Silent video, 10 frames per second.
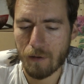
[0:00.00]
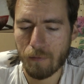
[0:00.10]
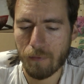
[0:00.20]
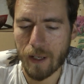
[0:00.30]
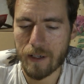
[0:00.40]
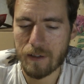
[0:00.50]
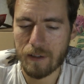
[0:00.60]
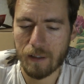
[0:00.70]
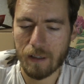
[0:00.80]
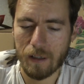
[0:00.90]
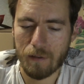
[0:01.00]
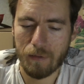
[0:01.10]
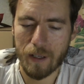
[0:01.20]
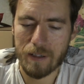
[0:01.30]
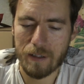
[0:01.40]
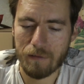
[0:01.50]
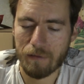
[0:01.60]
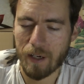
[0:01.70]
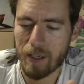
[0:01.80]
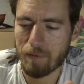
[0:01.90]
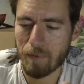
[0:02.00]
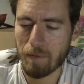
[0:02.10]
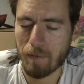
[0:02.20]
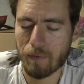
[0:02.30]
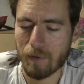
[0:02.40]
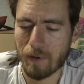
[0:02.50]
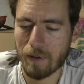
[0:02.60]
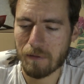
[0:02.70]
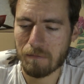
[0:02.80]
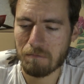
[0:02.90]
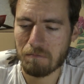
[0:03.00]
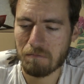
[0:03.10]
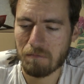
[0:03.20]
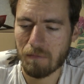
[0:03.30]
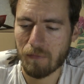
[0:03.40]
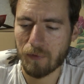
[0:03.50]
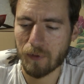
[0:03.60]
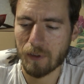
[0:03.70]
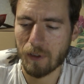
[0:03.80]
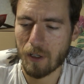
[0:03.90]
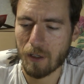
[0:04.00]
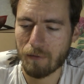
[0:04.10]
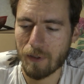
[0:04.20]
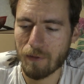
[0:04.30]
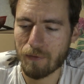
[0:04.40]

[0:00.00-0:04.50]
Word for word: a flash uh, flash device maybe for photography or